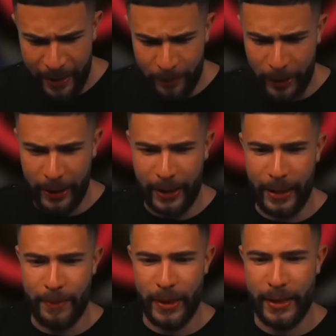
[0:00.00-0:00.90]
I'm gonna
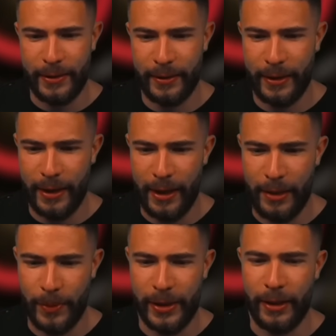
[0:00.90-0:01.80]
claim that
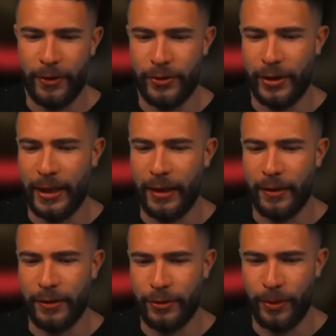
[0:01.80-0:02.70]
80% goes to
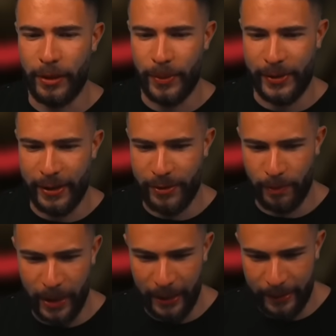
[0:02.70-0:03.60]
calendar, 20% to
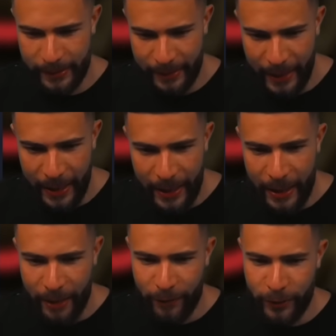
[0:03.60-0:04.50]
balance.
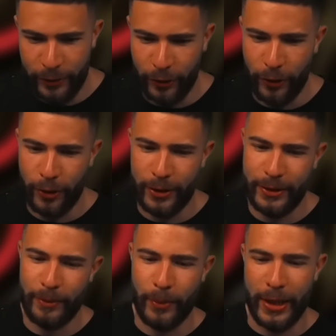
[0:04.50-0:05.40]
I've also
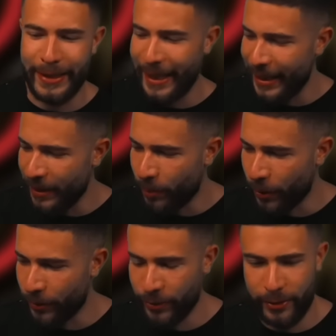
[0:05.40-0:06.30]
got my daily
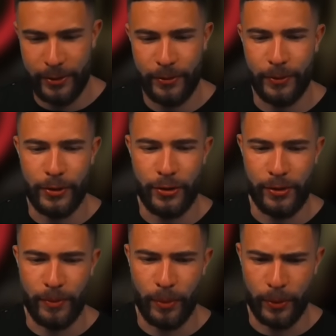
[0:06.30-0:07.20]
bonus, which
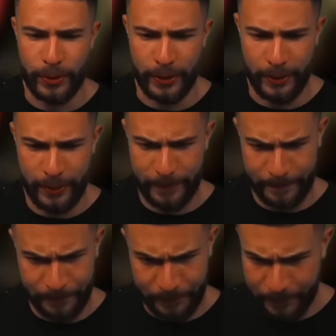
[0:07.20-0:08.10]
is important.
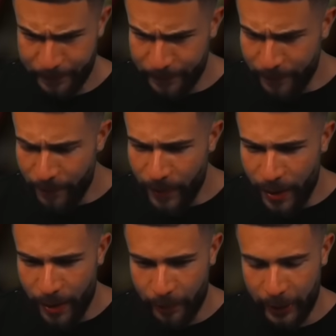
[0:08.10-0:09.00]

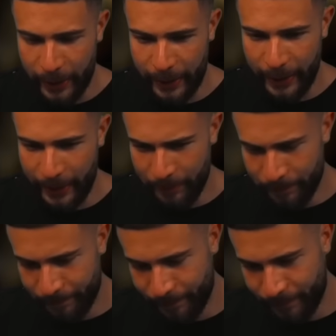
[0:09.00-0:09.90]
I'm gonna
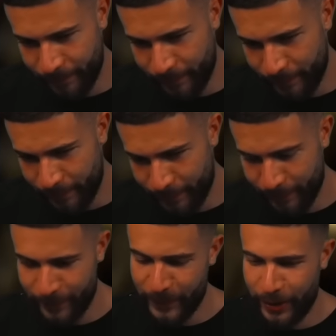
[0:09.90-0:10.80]
claim.
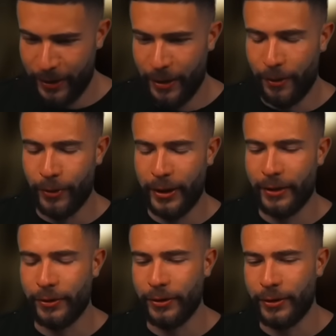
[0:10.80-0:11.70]
Wonder
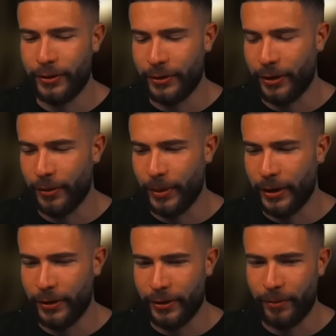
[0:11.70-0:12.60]
how good this is gonna be,
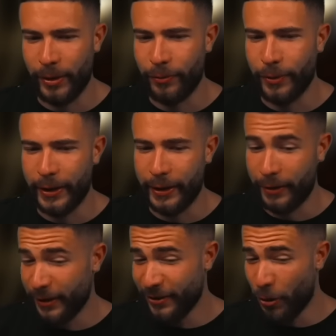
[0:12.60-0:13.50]
because I've been winning.
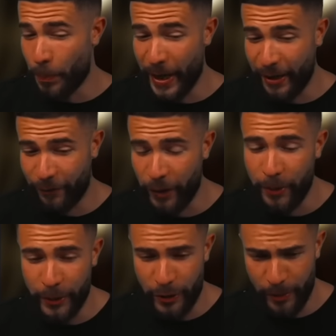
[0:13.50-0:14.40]
That's not bad for how much